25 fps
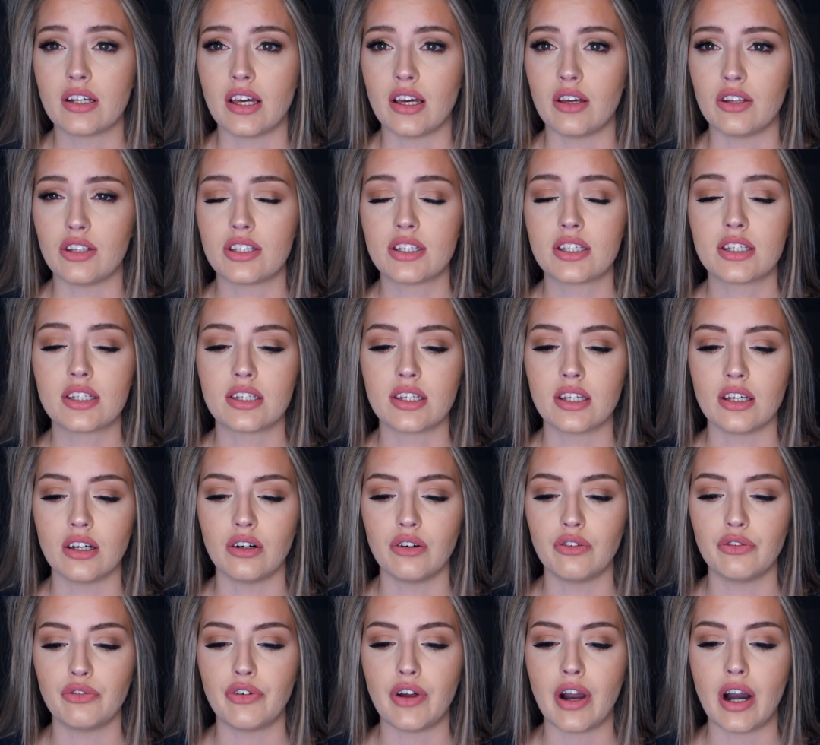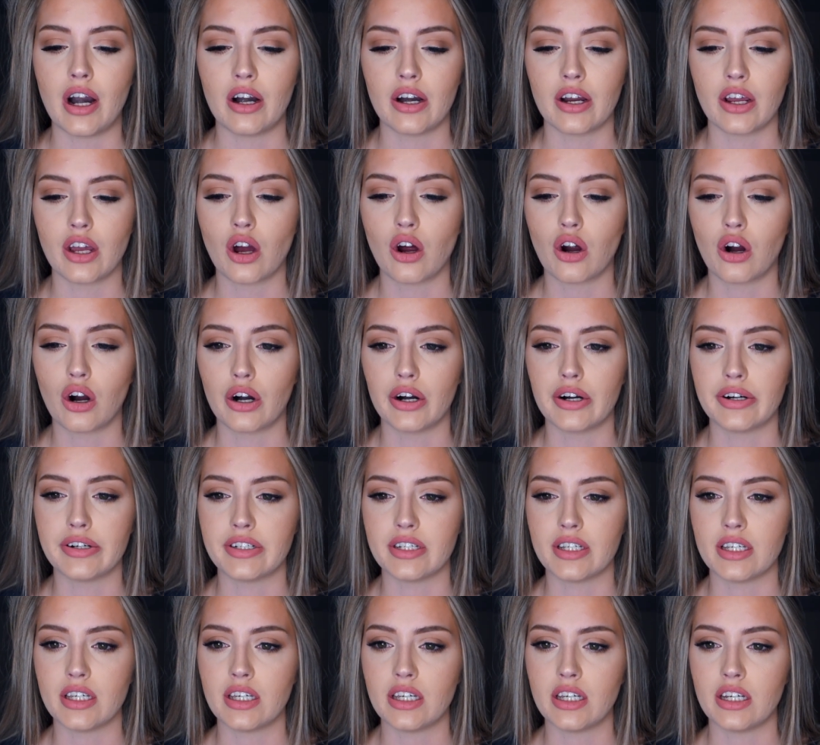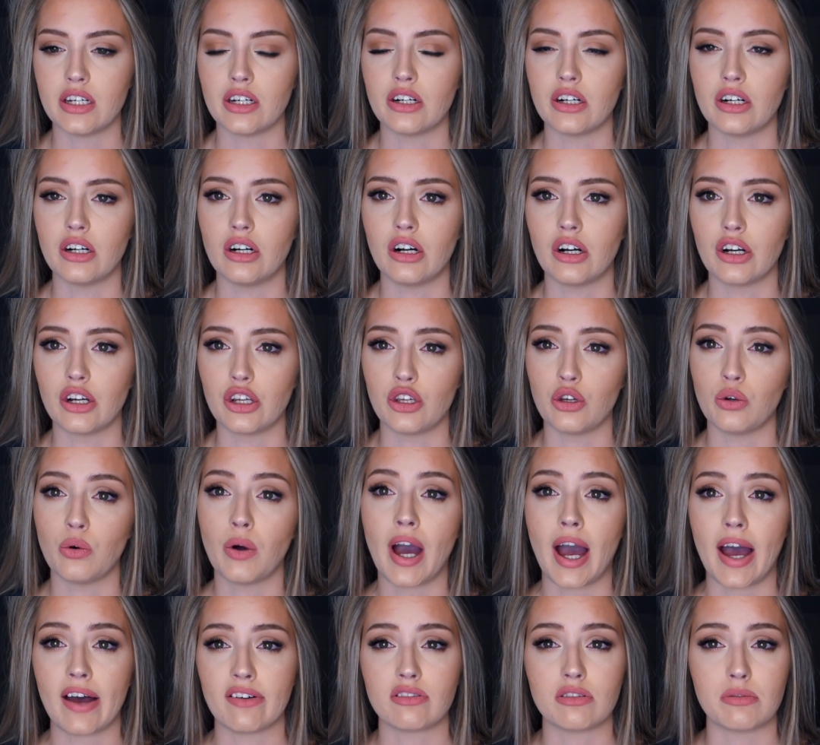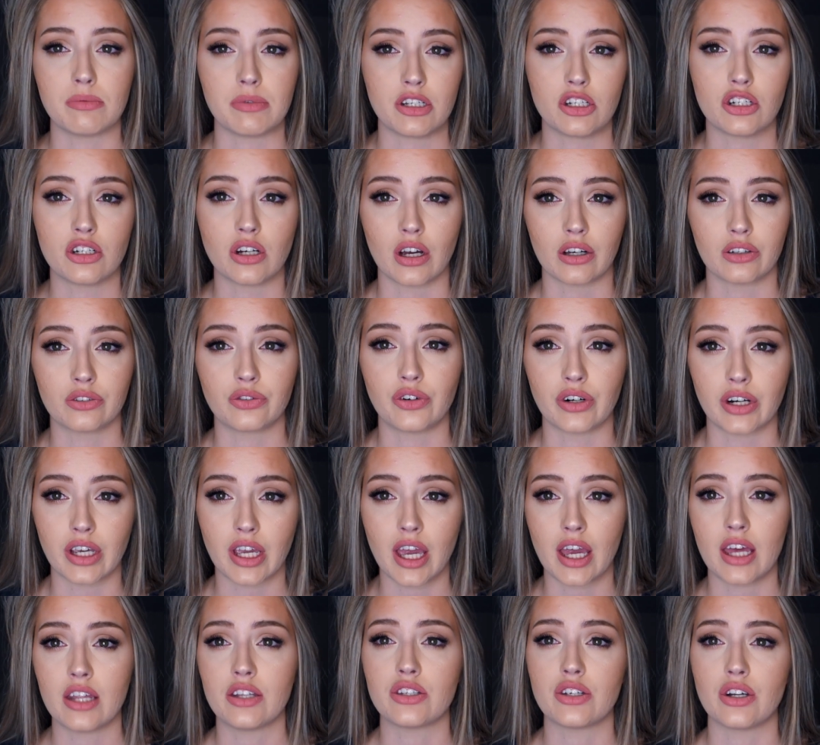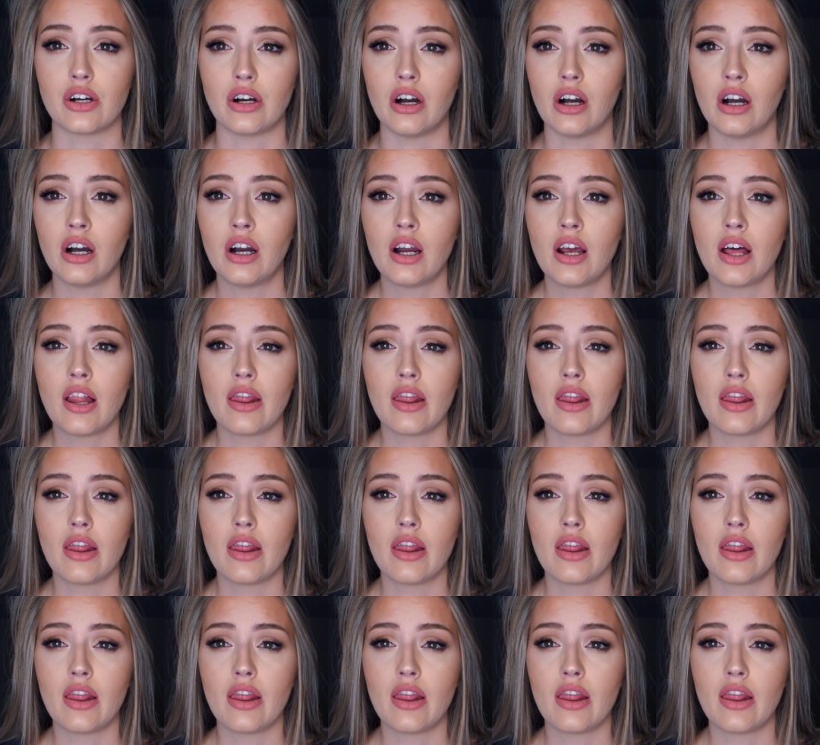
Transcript: it's still very hard to hear you have to be checked for cancer.